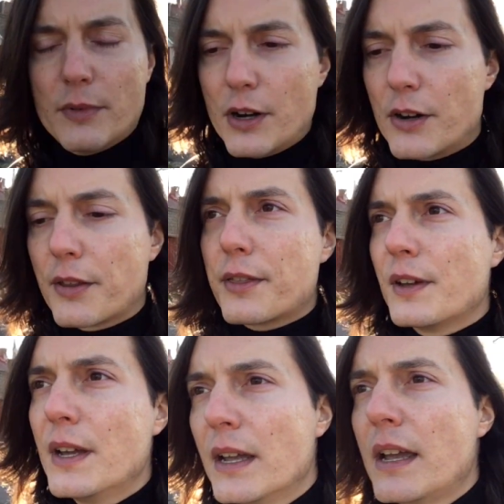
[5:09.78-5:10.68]
Earth
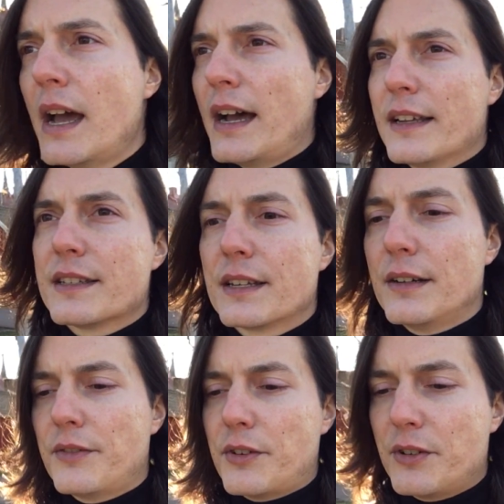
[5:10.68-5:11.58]
has
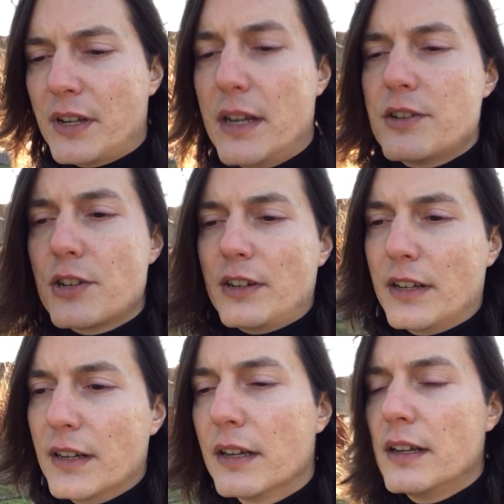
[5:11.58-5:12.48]
a variation
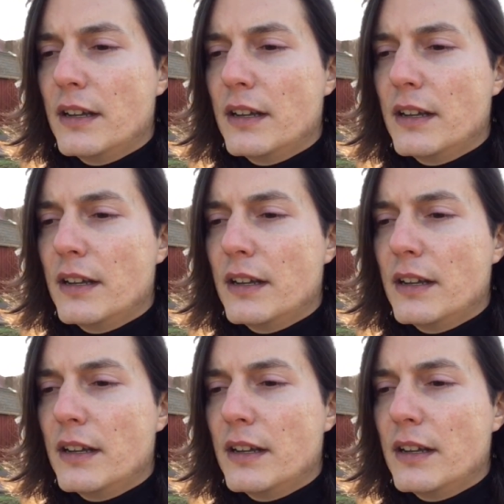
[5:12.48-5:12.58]
in